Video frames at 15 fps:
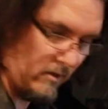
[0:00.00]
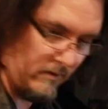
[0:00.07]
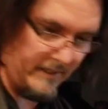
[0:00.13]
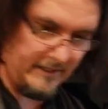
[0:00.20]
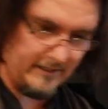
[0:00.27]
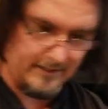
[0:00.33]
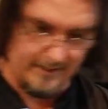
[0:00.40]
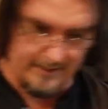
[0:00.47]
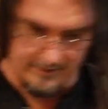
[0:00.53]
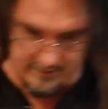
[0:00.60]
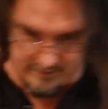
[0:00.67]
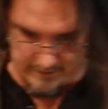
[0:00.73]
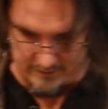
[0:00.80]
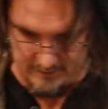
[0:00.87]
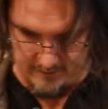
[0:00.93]

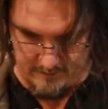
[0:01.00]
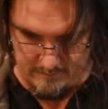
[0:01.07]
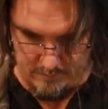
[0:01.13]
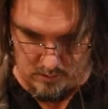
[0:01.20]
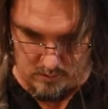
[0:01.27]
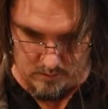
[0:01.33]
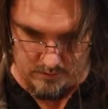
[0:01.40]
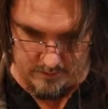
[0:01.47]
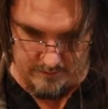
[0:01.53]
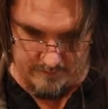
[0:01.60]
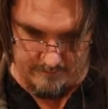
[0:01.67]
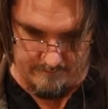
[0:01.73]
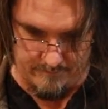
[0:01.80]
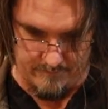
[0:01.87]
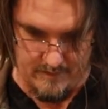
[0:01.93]
orientation is
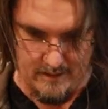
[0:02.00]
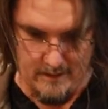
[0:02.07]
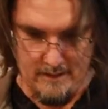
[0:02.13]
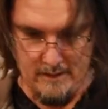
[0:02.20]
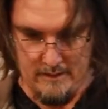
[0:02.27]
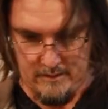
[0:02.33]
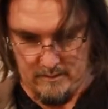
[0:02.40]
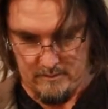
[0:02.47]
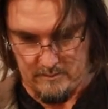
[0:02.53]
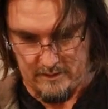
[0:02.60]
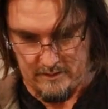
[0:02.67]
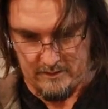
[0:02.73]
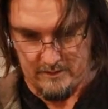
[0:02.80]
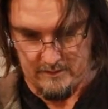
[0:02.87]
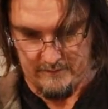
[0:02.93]
important. So I'm
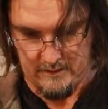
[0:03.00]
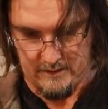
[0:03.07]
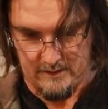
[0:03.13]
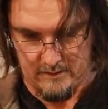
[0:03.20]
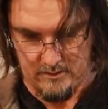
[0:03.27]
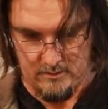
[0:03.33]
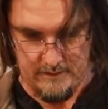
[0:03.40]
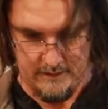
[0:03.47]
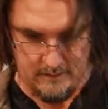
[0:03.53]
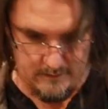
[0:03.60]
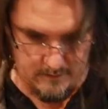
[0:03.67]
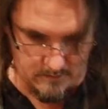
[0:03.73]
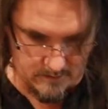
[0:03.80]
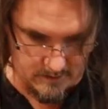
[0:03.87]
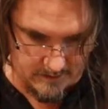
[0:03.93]
just giving that a quick
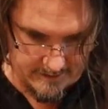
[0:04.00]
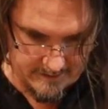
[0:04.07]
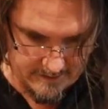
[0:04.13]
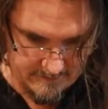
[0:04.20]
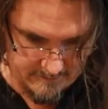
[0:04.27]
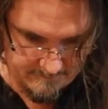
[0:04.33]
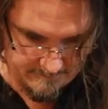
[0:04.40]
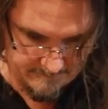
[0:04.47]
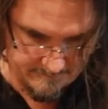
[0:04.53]
little clean.